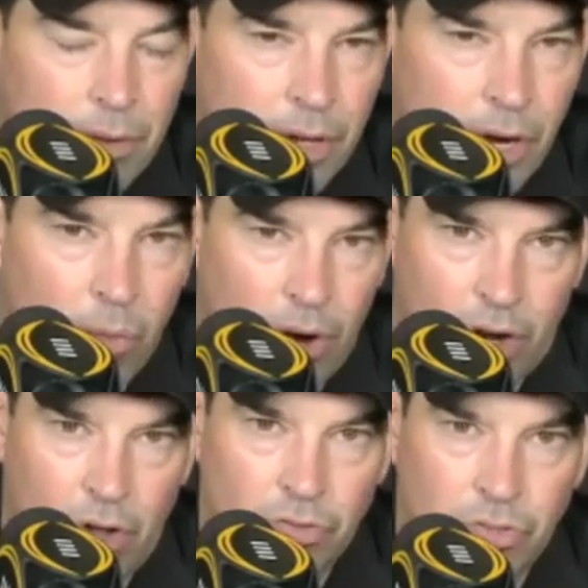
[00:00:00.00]
you know, what our
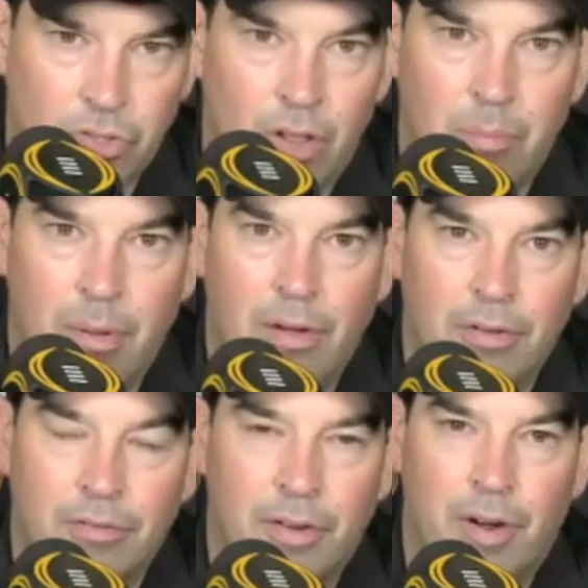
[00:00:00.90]
culture is all about.
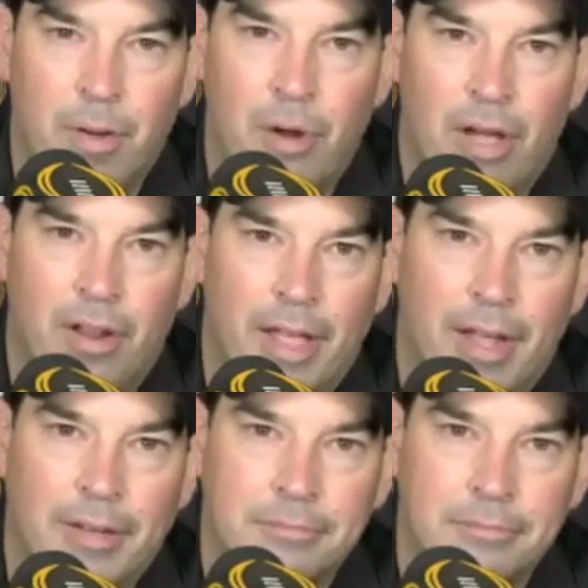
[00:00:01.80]
Very very proud of that.